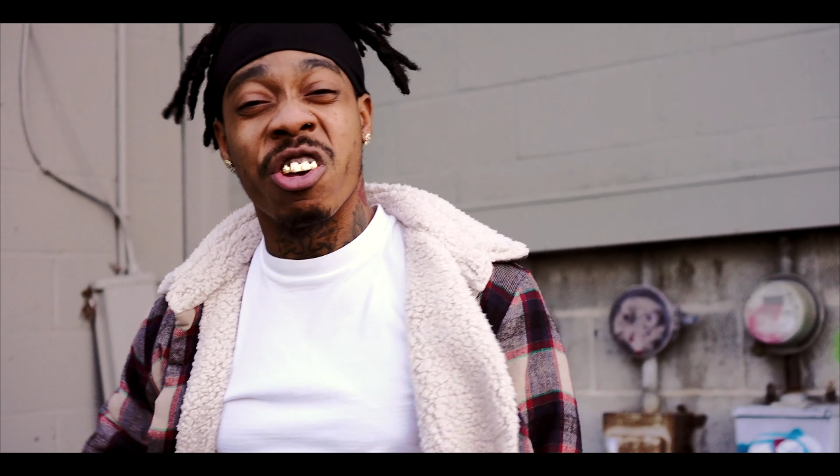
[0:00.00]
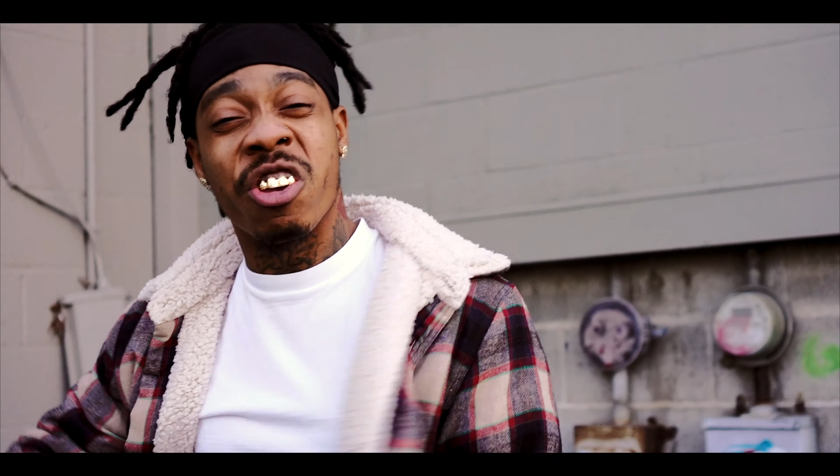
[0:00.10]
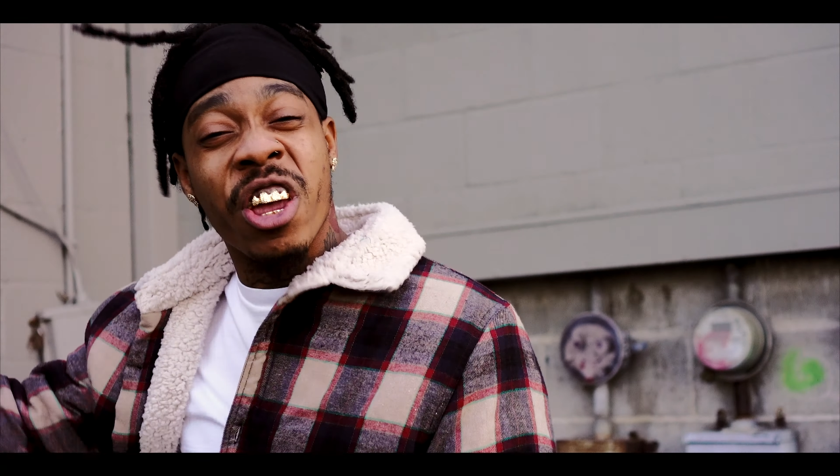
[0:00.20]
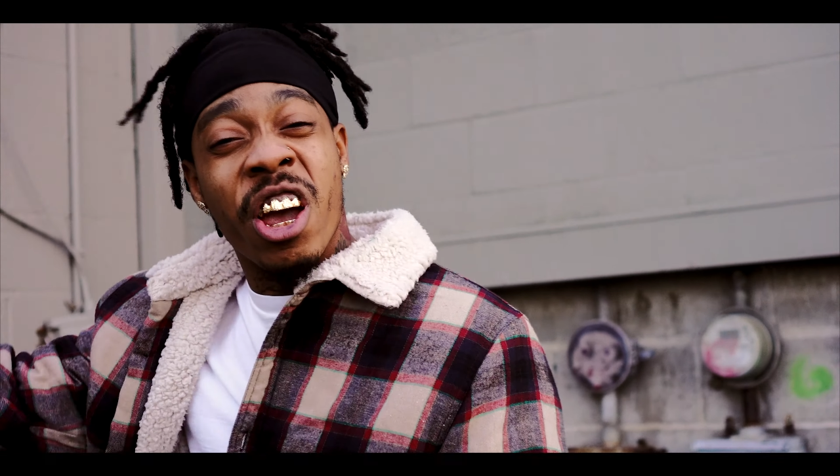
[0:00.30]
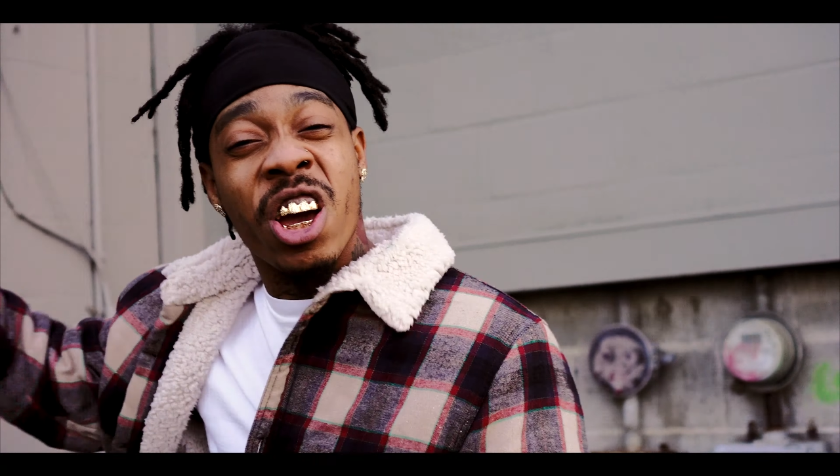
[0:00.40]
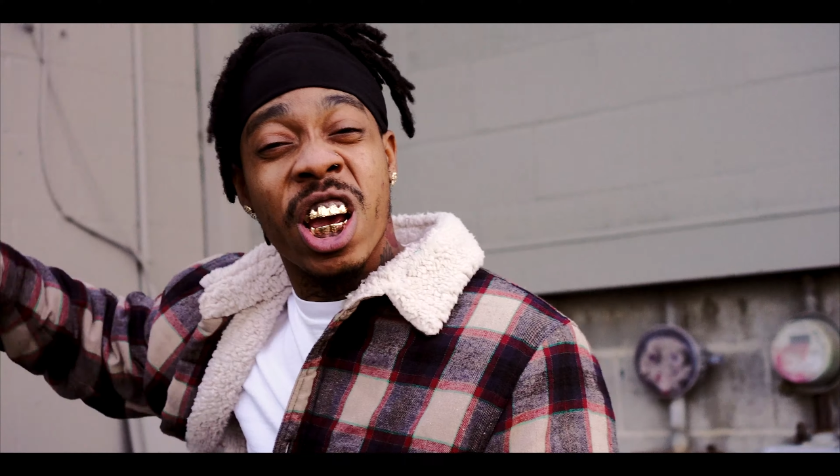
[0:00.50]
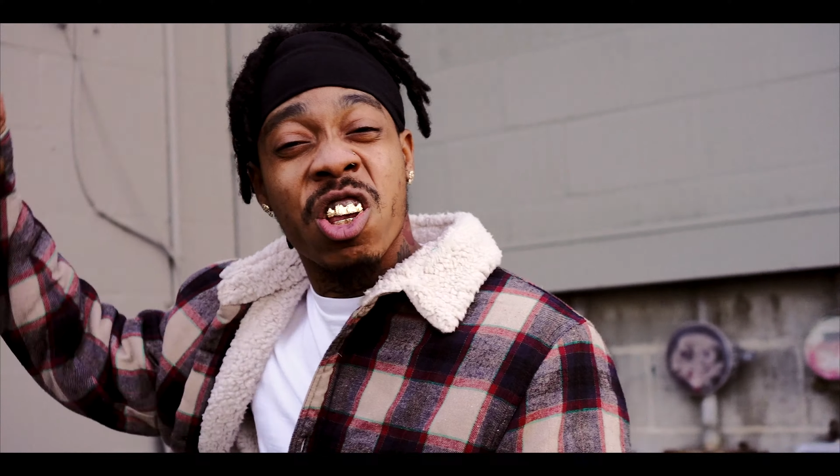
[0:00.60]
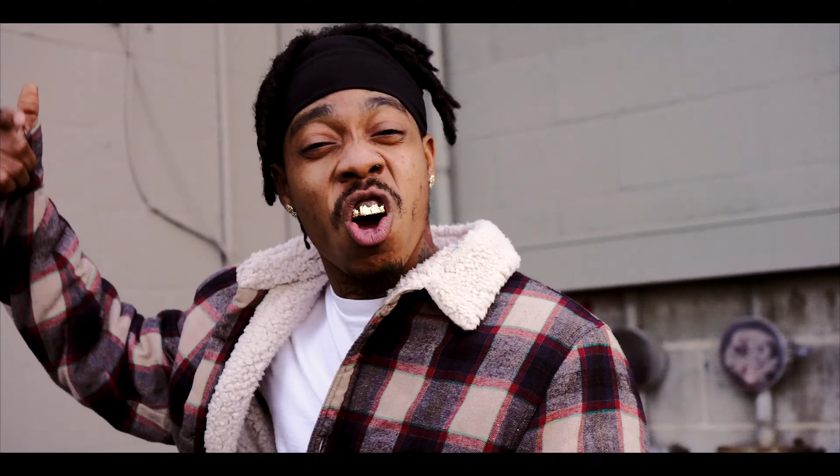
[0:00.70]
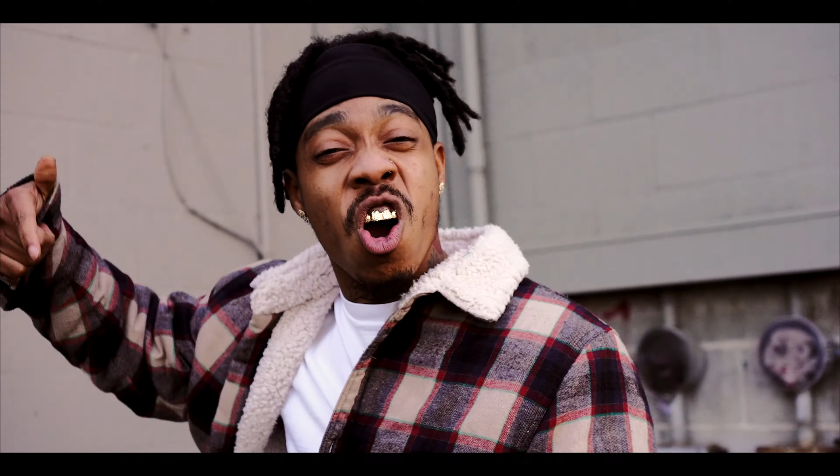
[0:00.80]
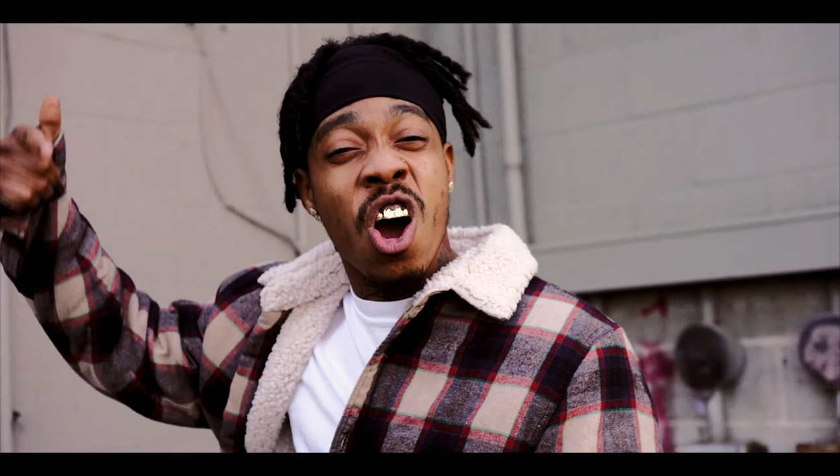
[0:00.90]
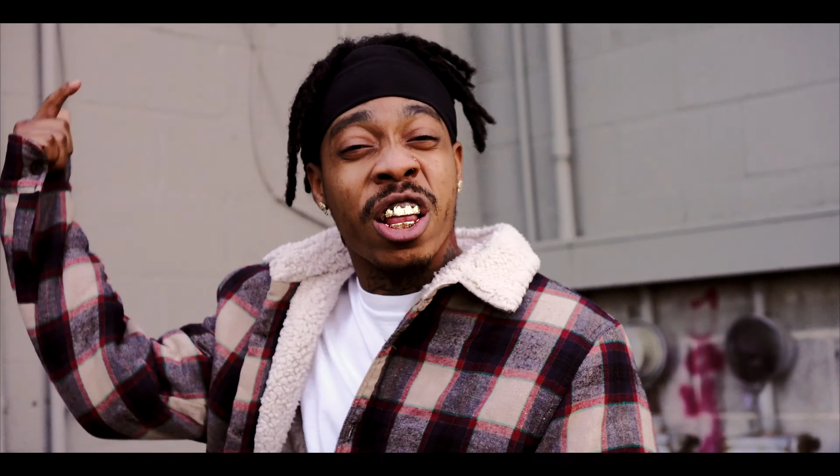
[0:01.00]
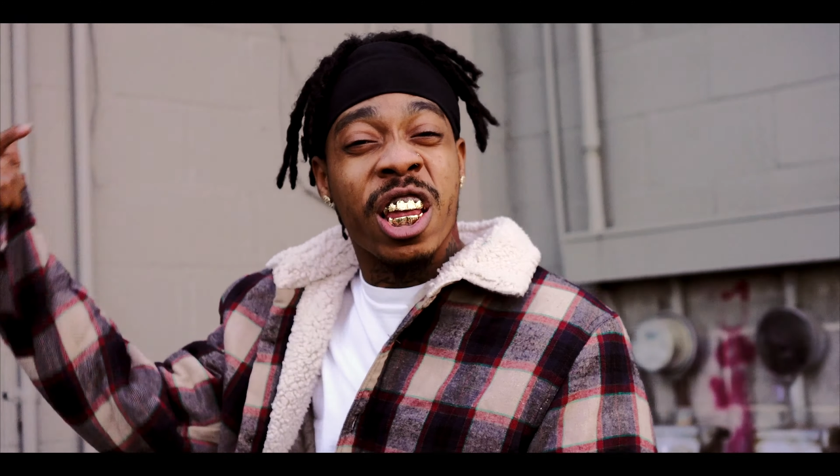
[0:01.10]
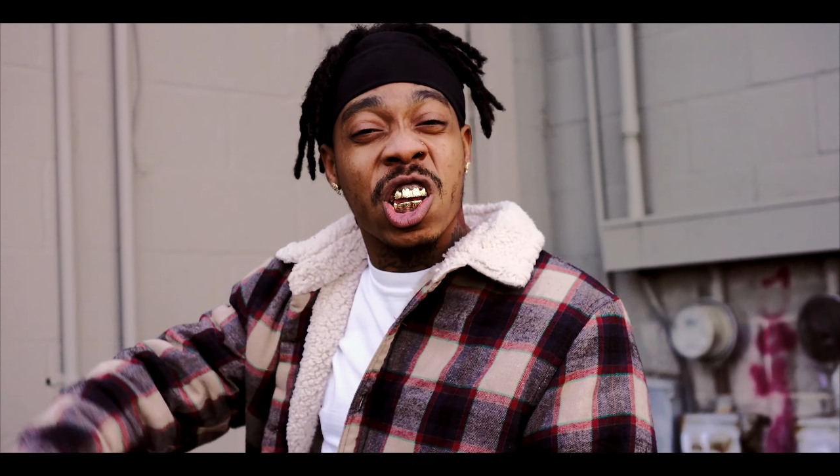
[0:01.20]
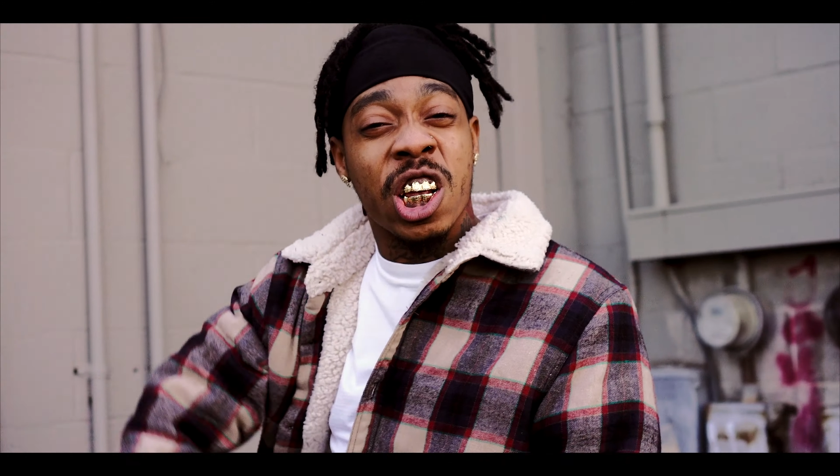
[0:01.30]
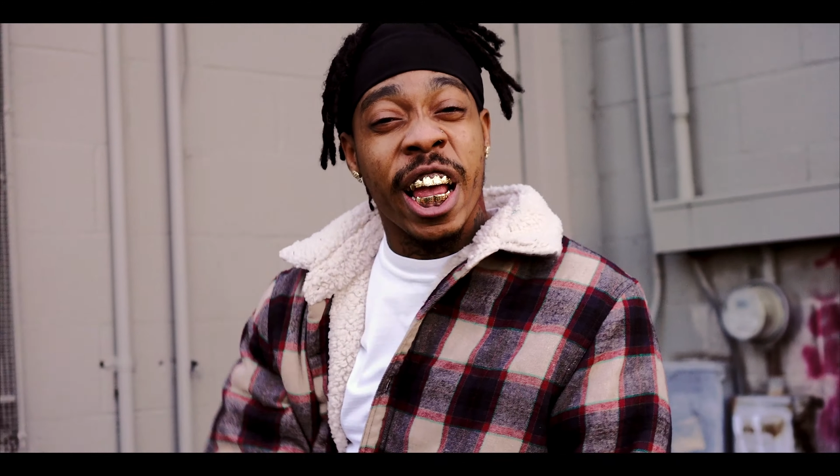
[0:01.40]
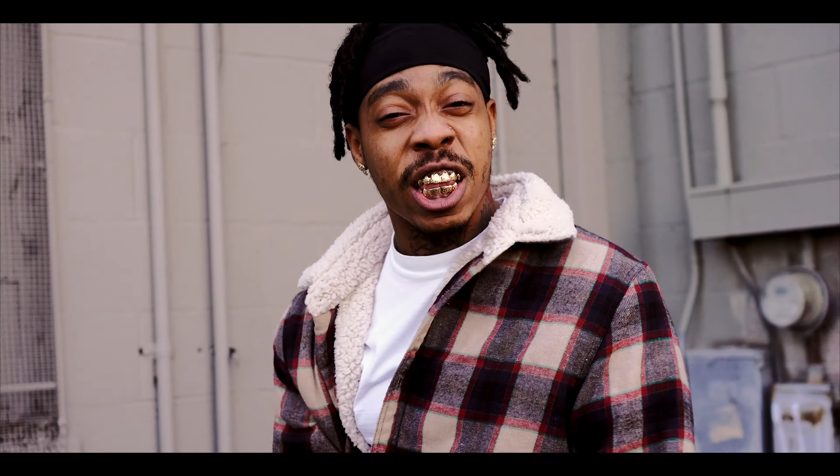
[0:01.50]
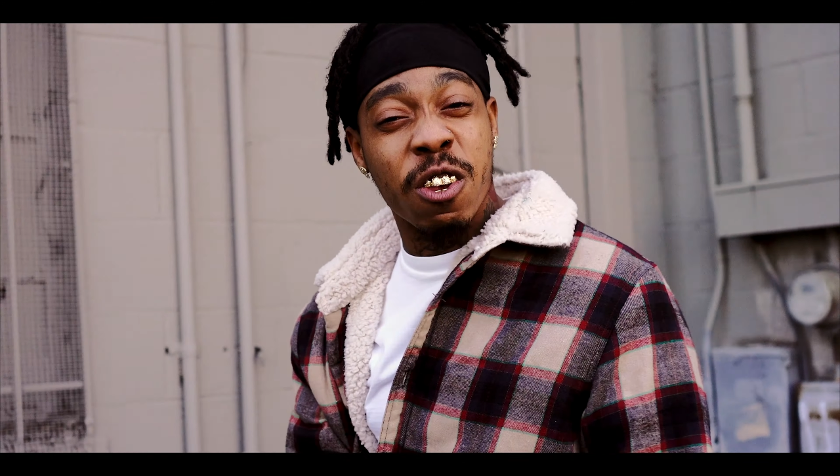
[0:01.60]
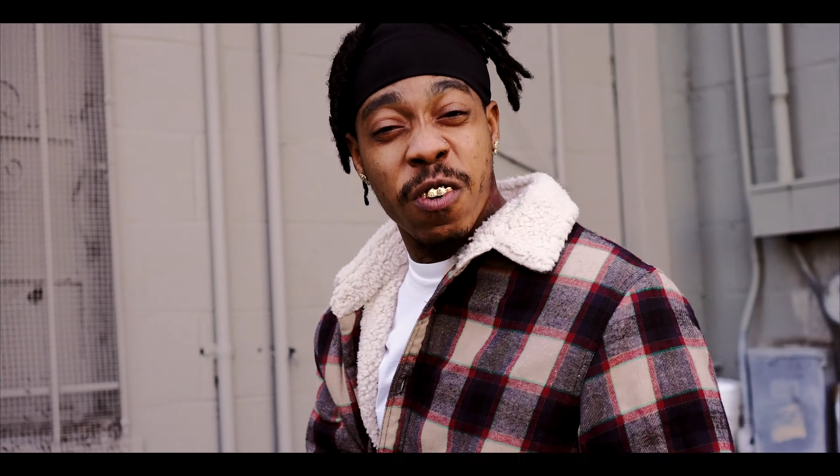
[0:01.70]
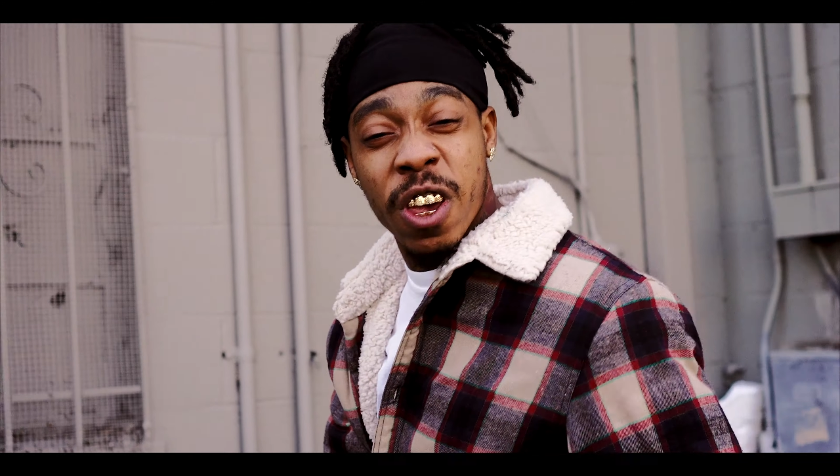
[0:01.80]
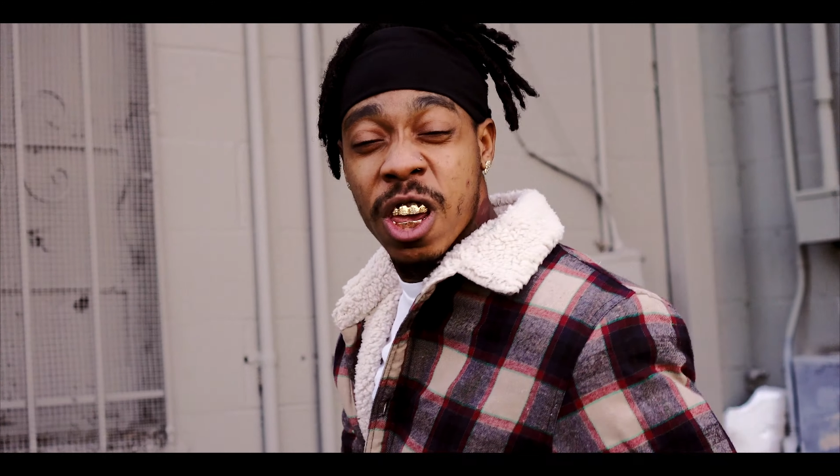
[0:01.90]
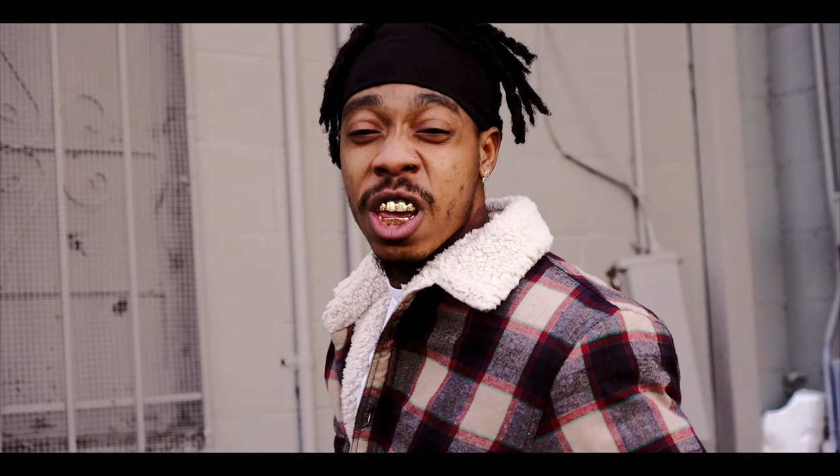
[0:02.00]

She staring extra hard, I think she like this fit.